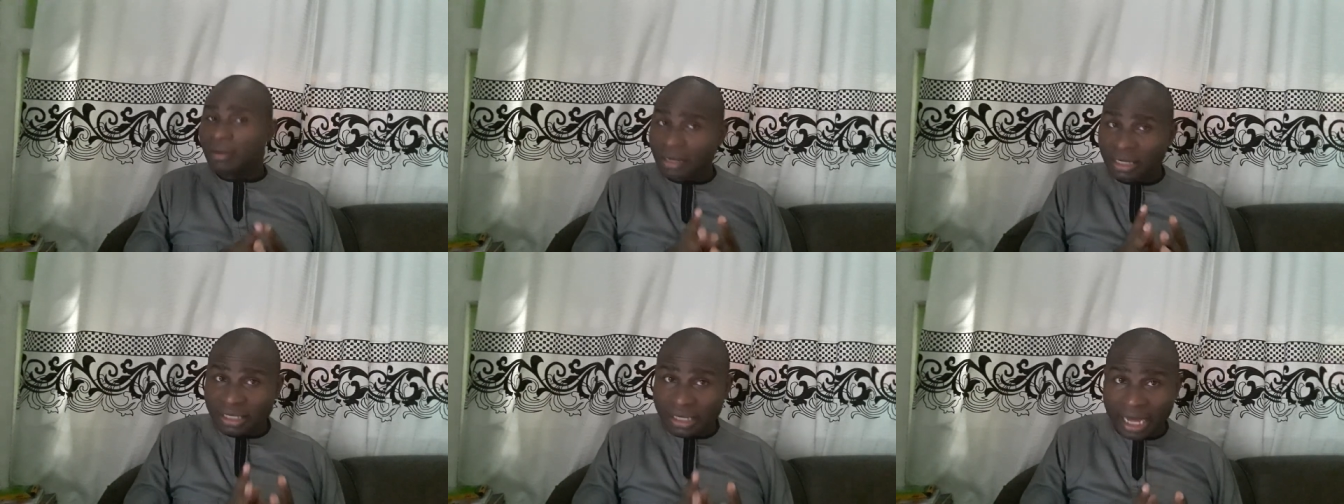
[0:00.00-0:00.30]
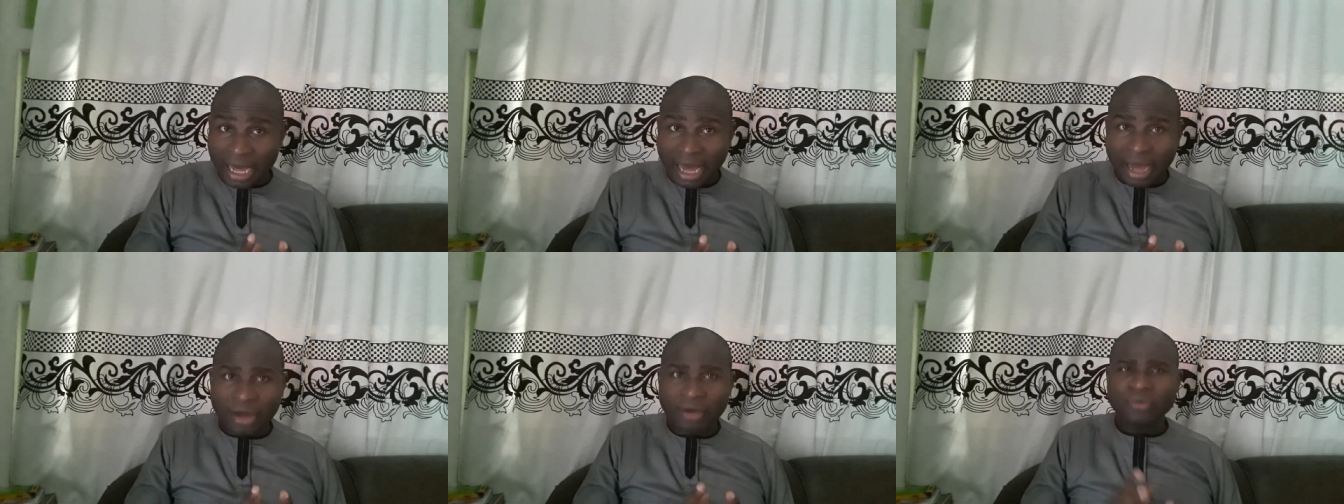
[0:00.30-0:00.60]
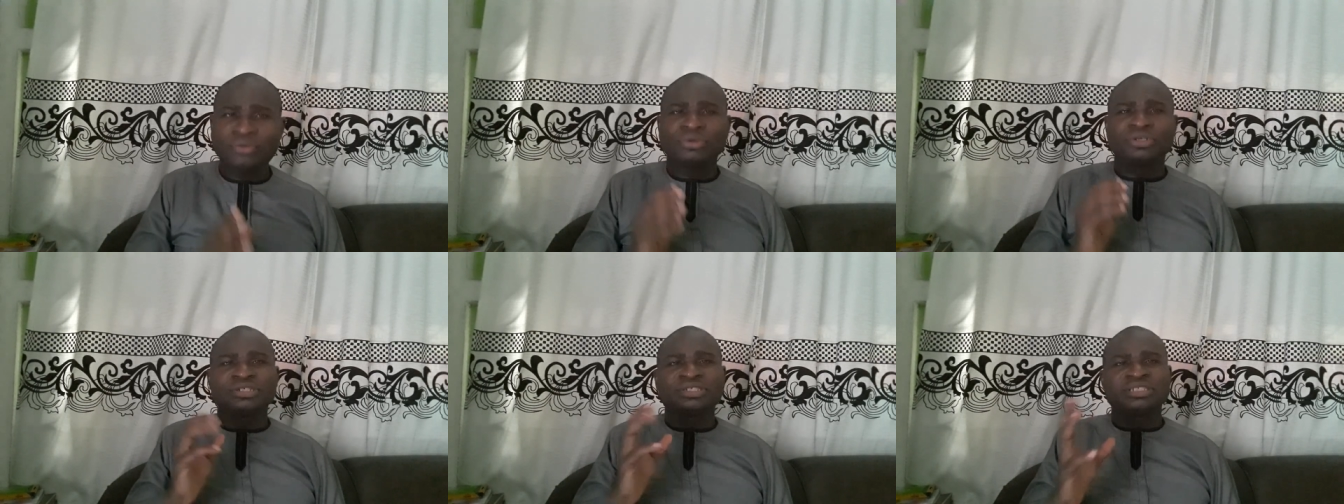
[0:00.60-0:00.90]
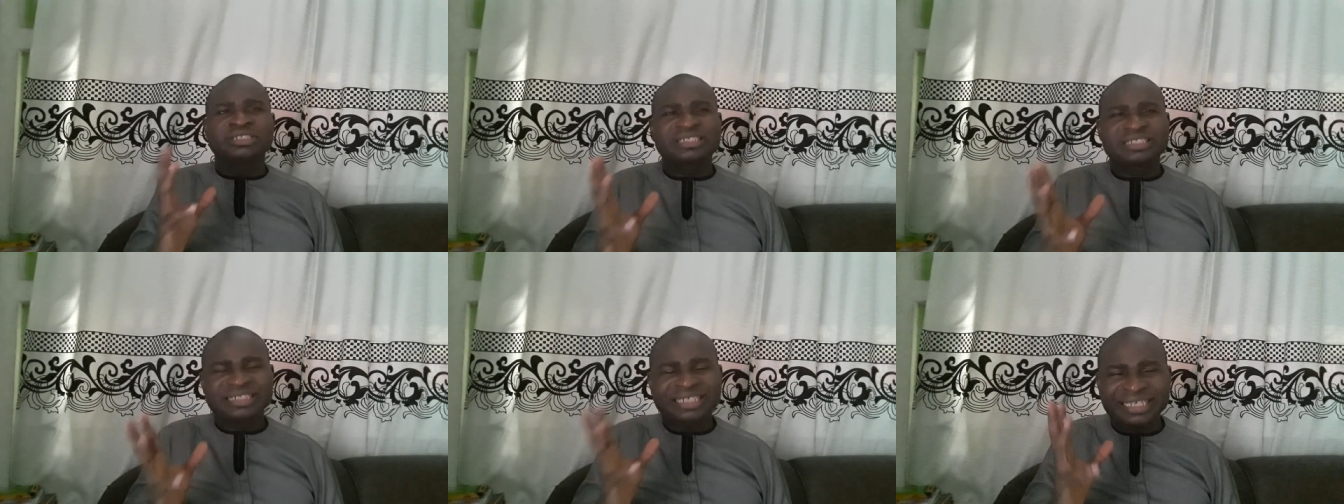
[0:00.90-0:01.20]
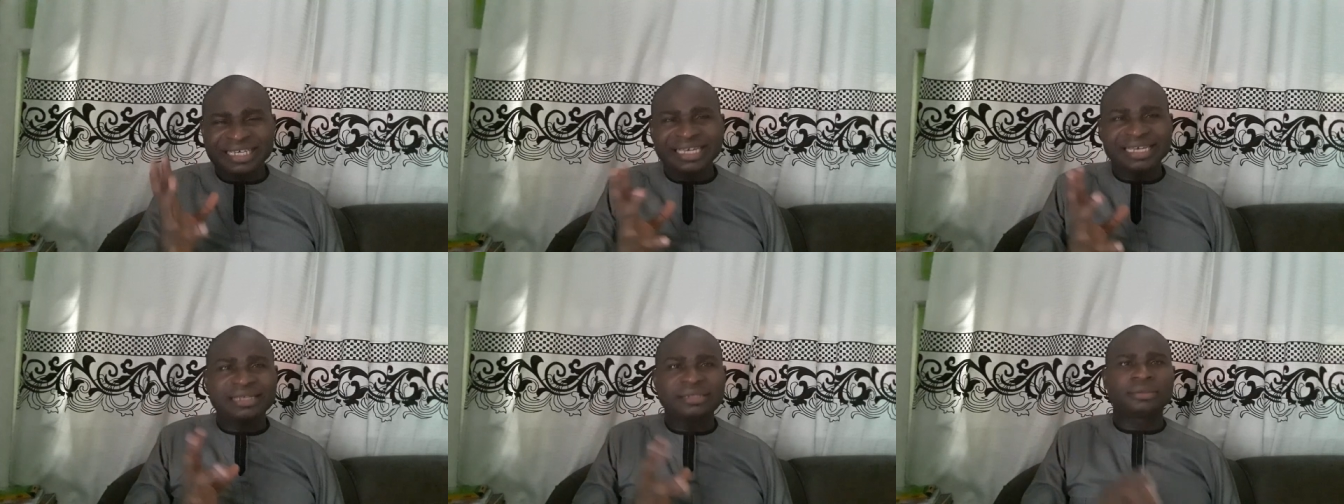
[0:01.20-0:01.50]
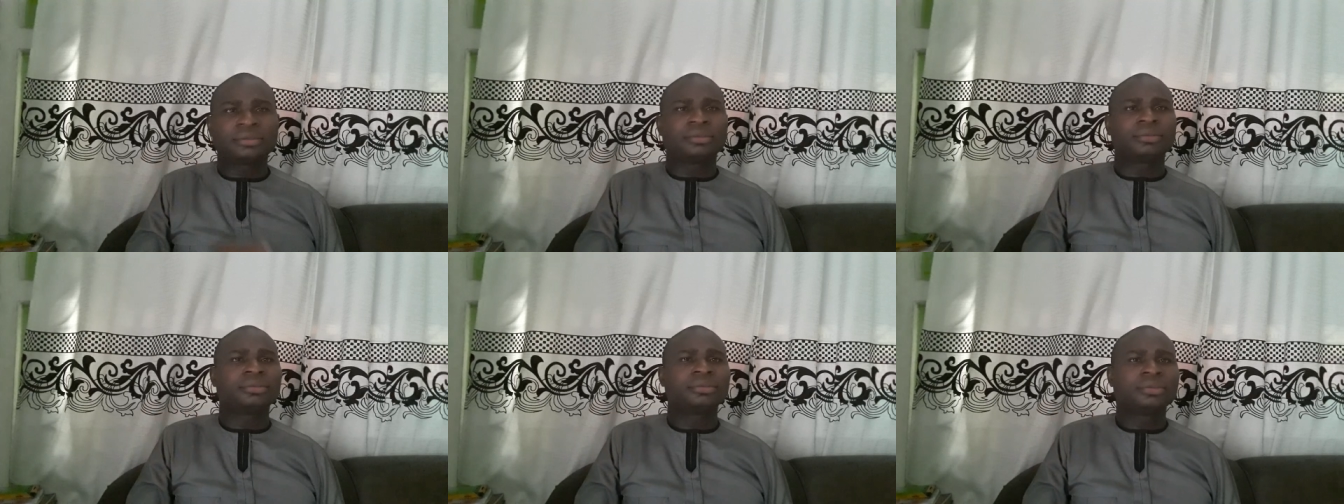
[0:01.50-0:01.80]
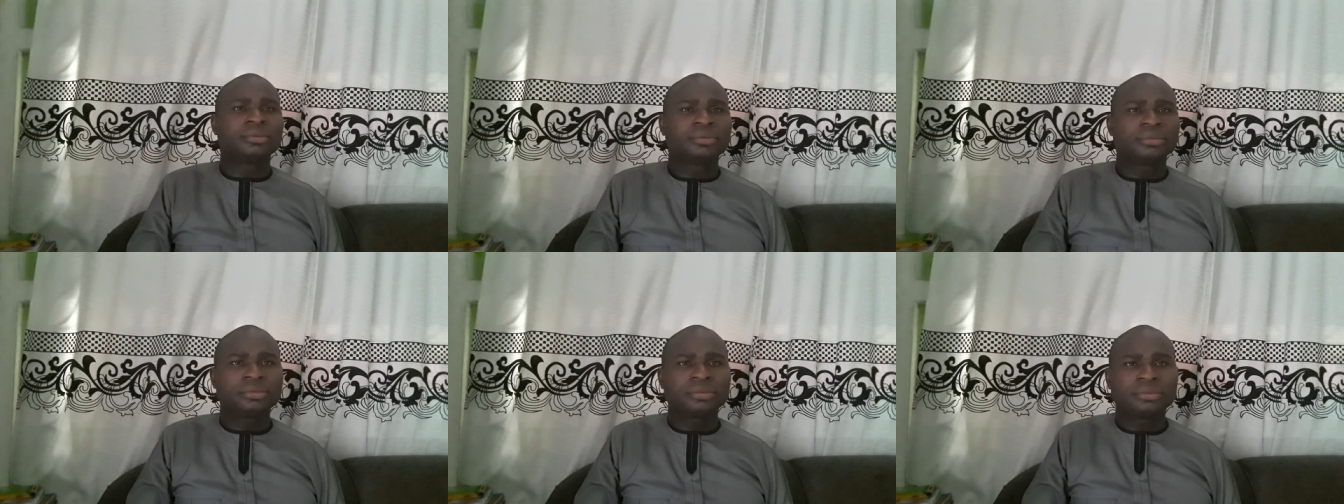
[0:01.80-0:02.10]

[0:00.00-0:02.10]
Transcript: Now, skill